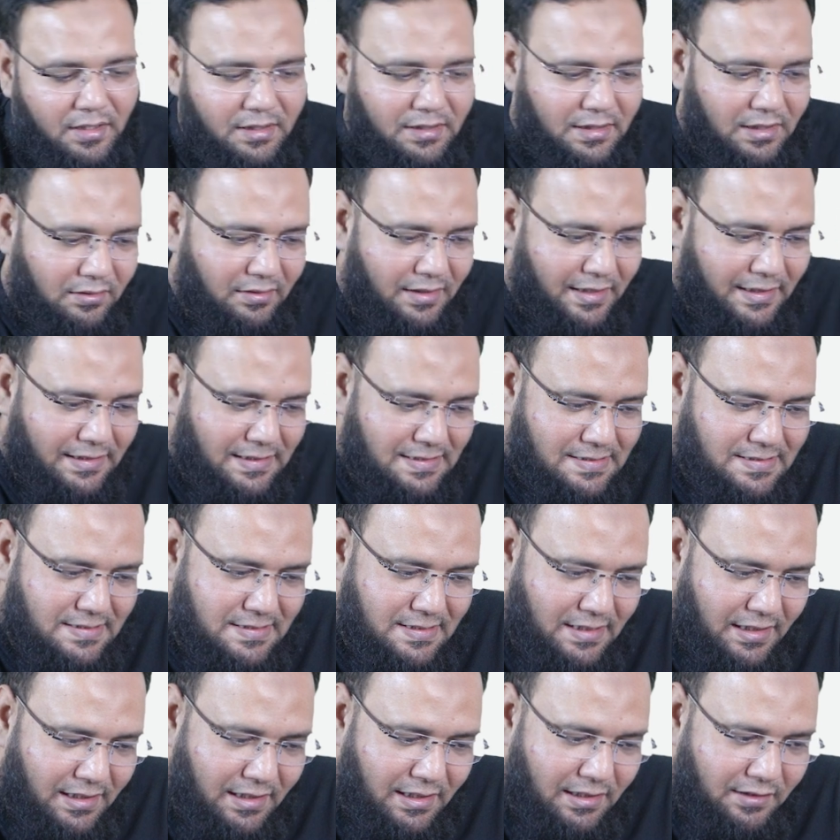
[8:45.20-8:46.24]
Now let us
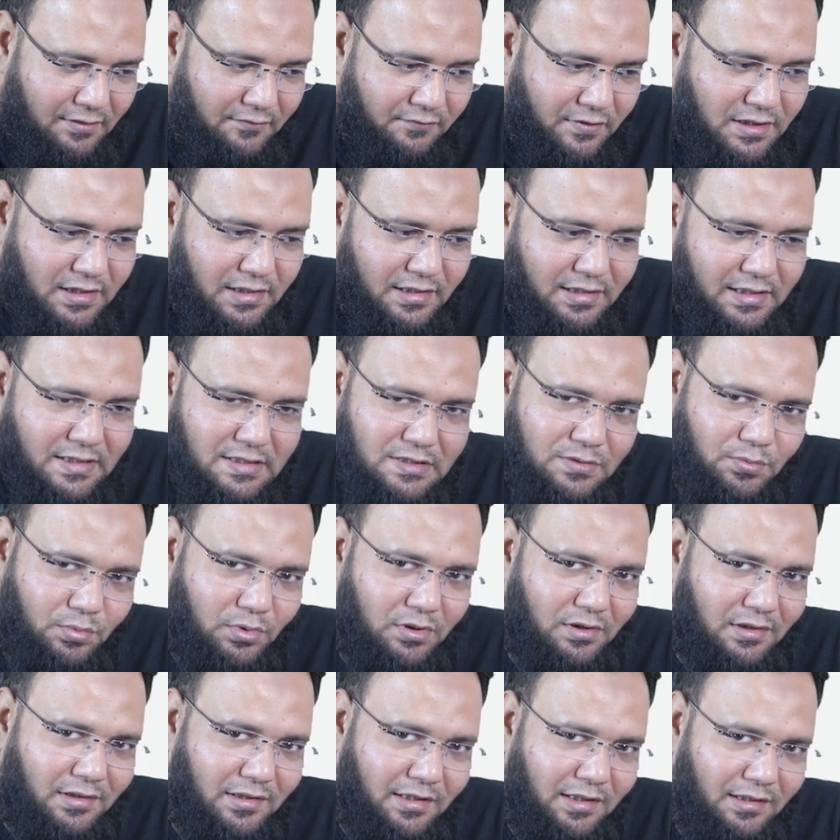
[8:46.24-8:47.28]
see whether it is
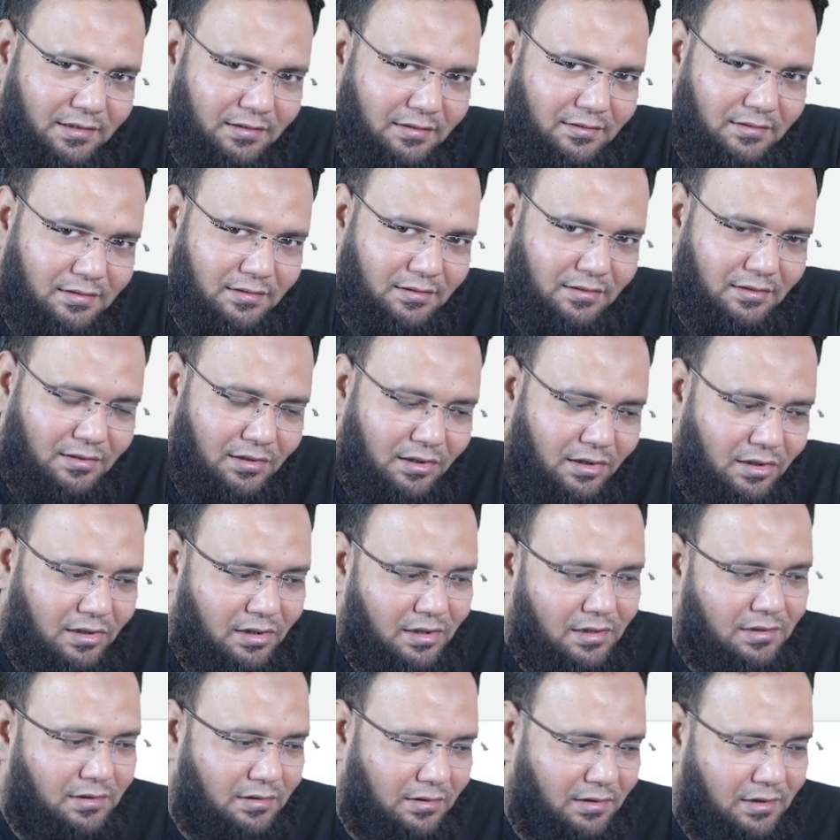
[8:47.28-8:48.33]
working
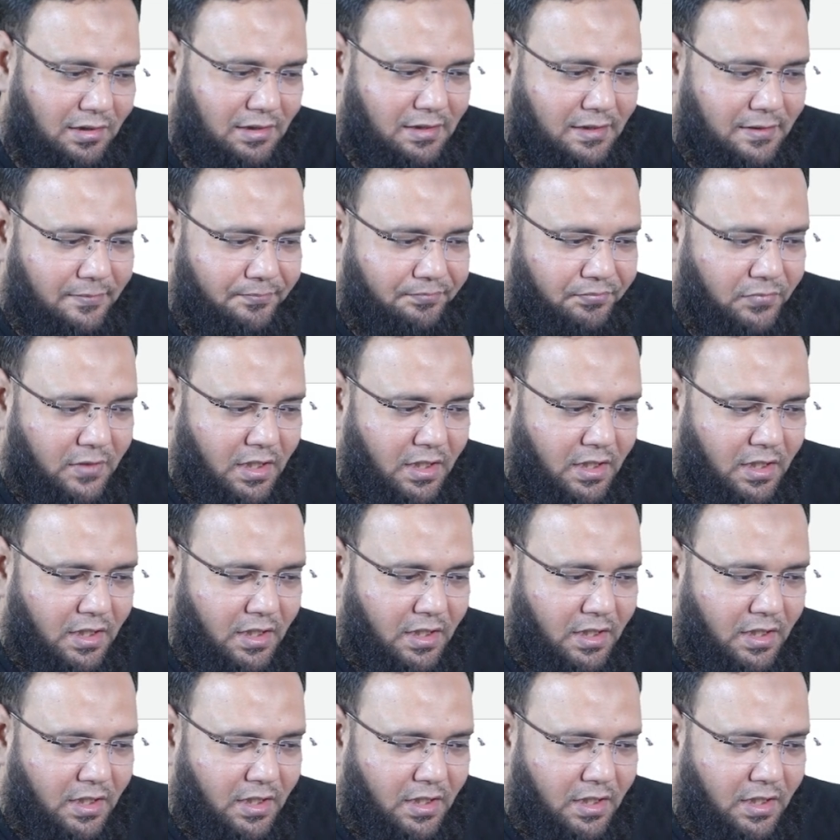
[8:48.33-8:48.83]
or not.